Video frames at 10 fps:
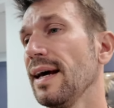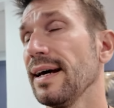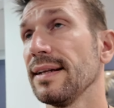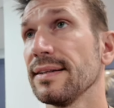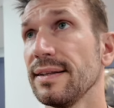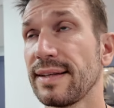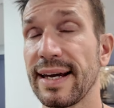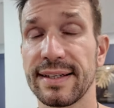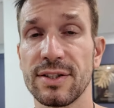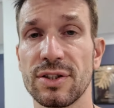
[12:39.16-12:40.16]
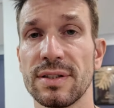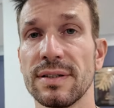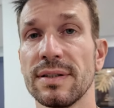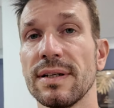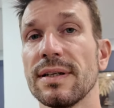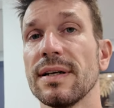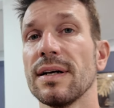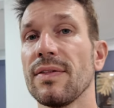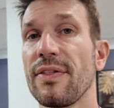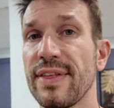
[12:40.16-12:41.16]
and in Thai kitchen
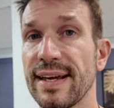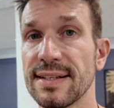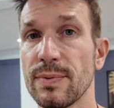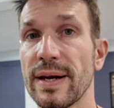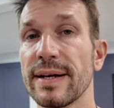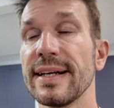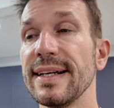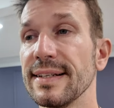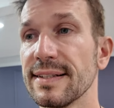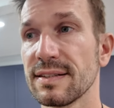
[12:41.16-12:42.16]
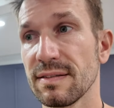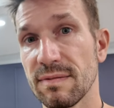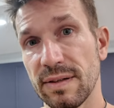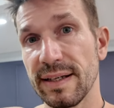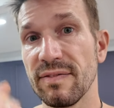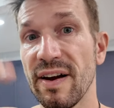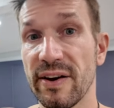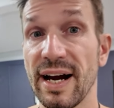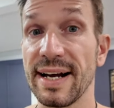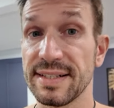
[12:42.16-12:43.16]
the things were heated in a
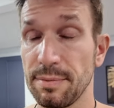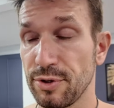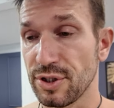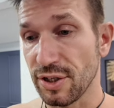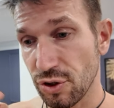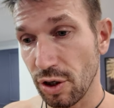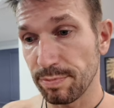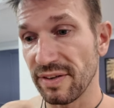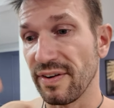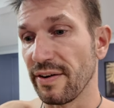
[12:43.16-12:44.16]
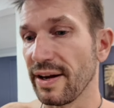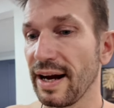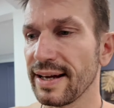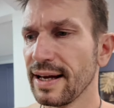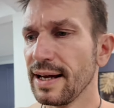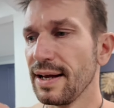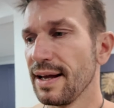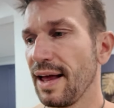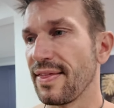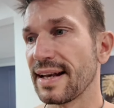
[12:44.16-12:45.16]
very high temperature, short but very high, and